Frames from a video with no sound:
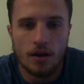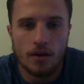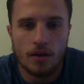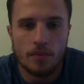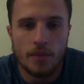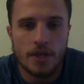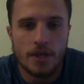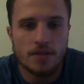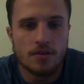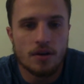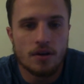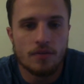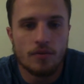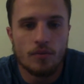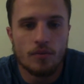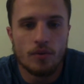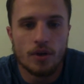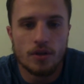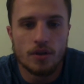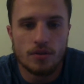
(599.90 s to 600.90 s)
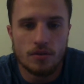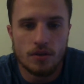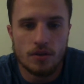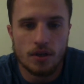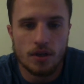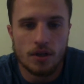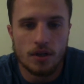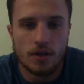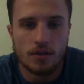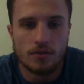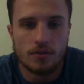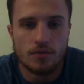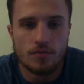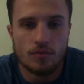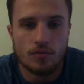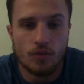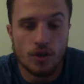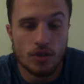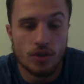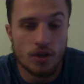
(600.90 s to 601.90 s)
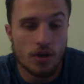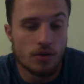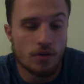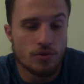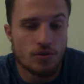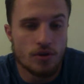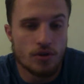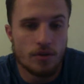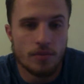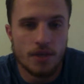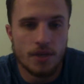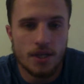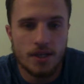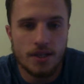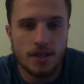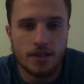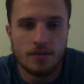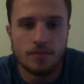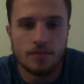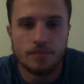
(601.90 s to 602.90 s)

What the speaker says: based off of what Donald Trump did,